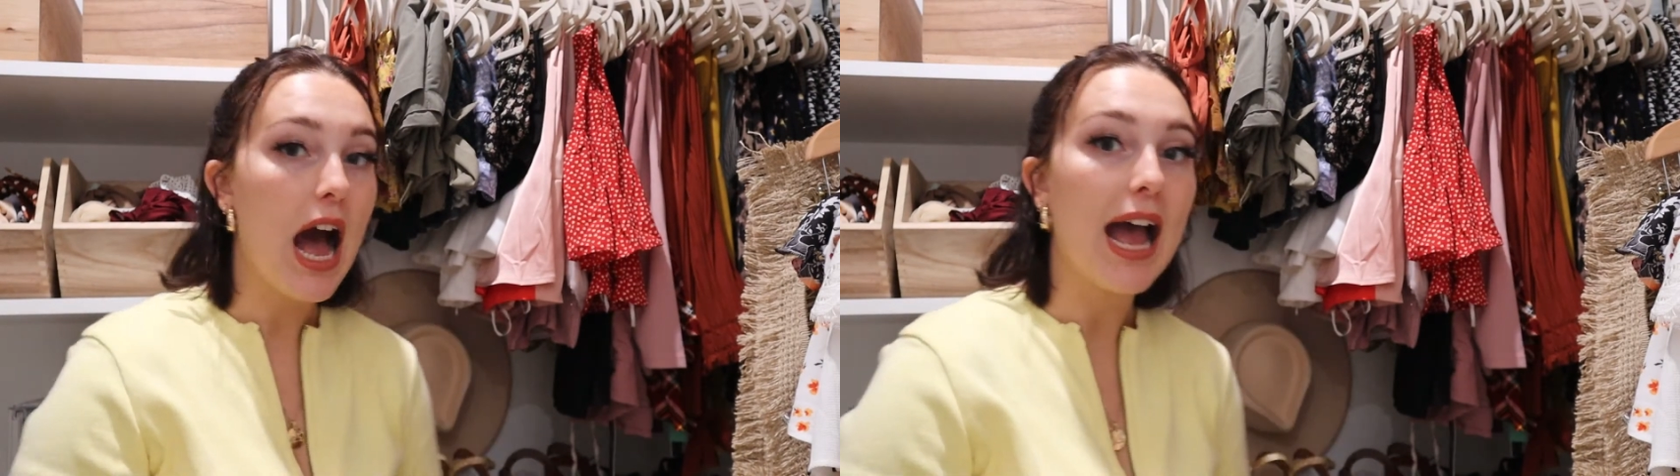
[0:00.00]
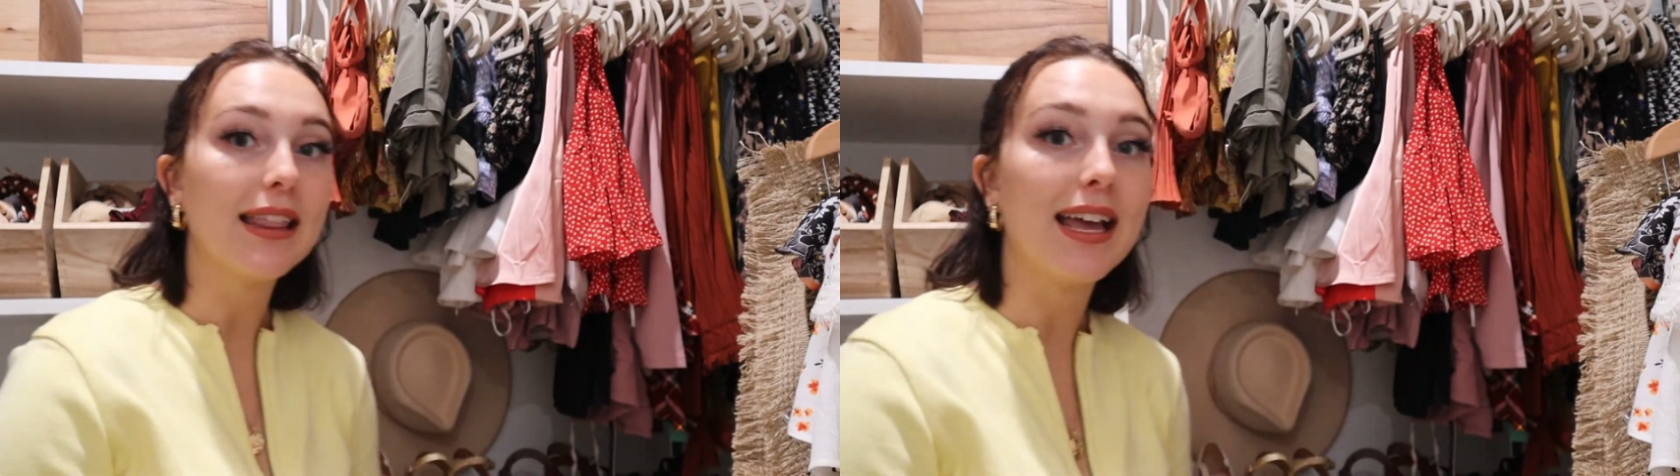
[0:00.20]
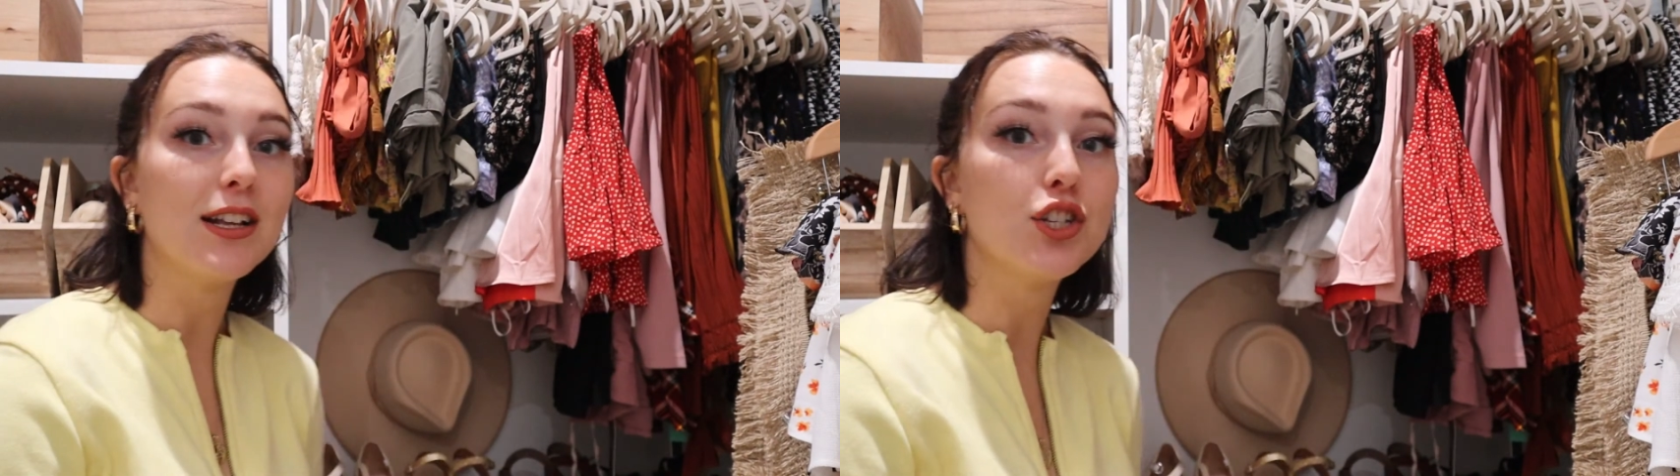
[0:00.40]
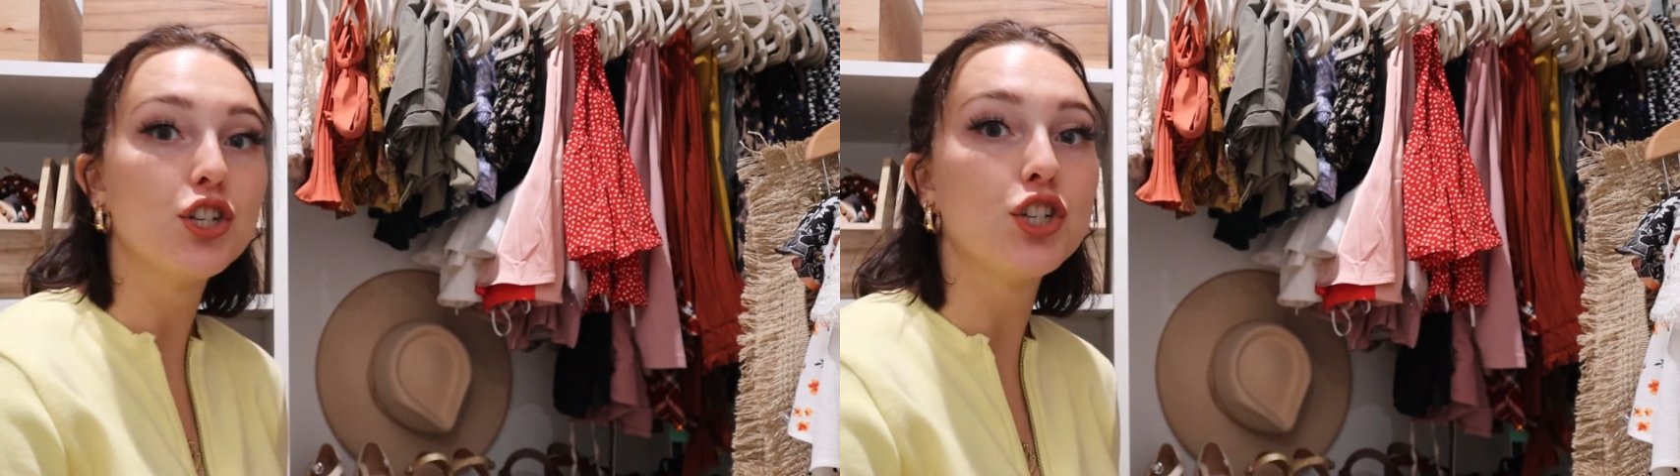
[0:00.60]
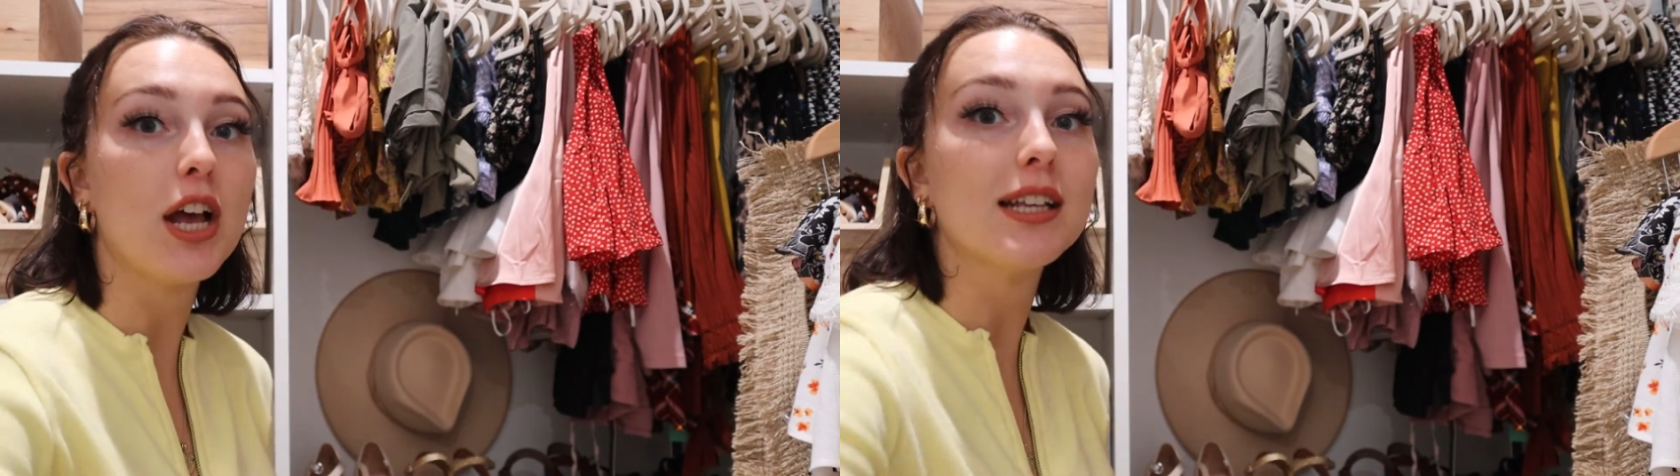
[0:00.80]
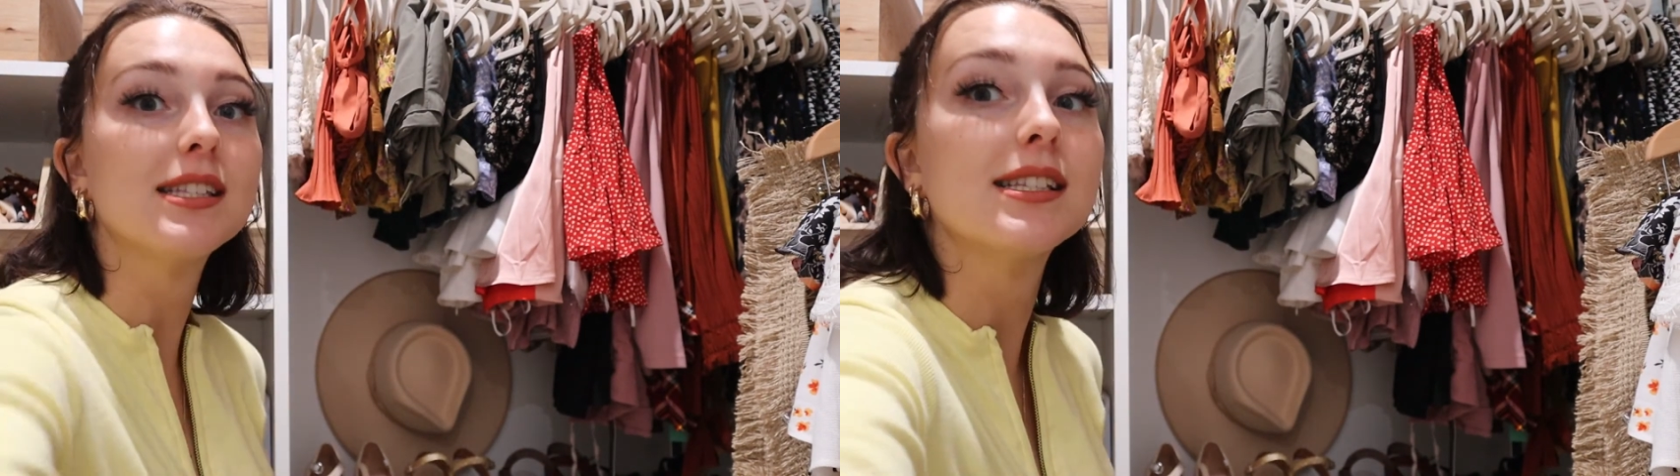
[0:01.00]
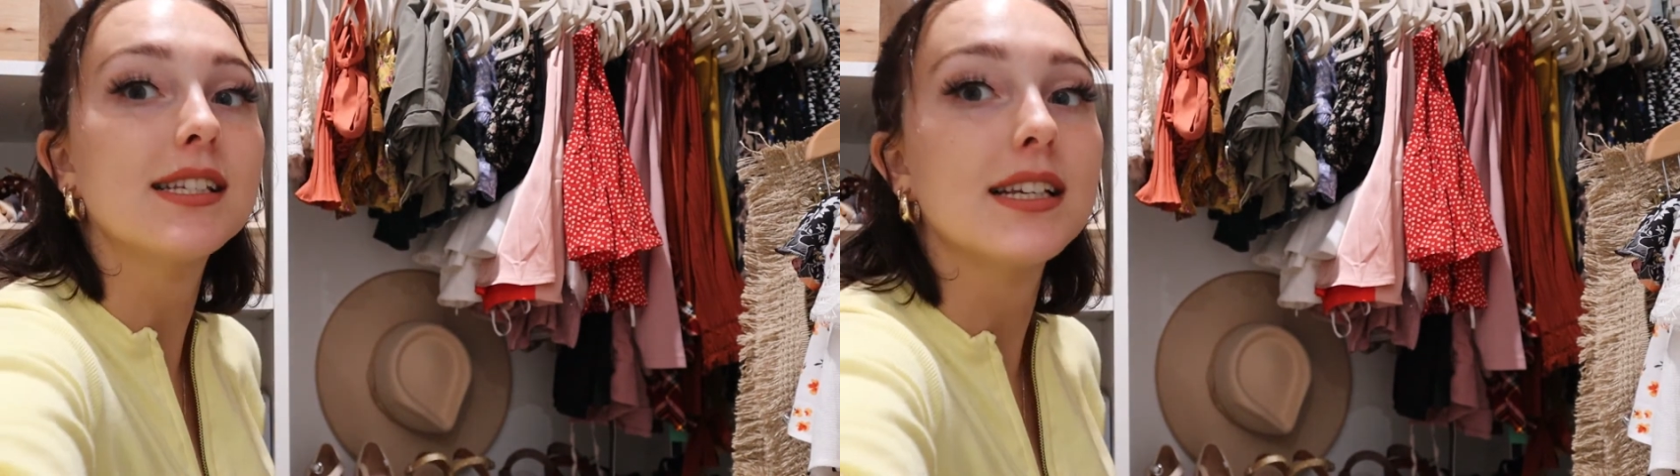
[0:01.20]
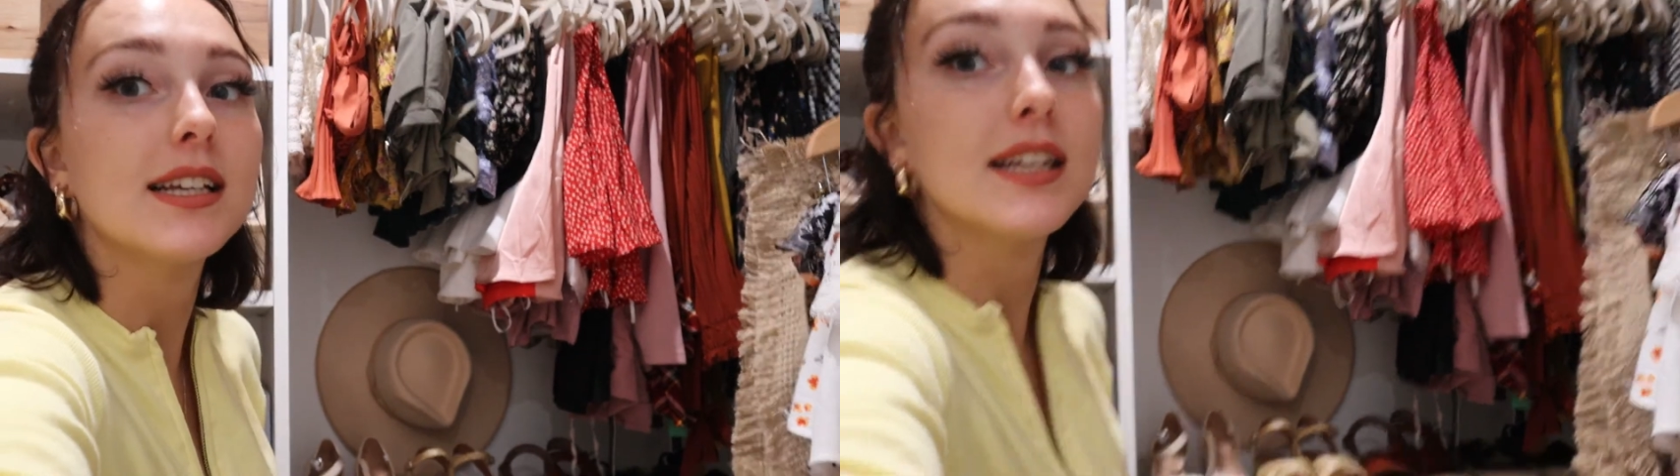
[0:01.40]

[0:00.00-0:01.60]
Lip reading: I like to just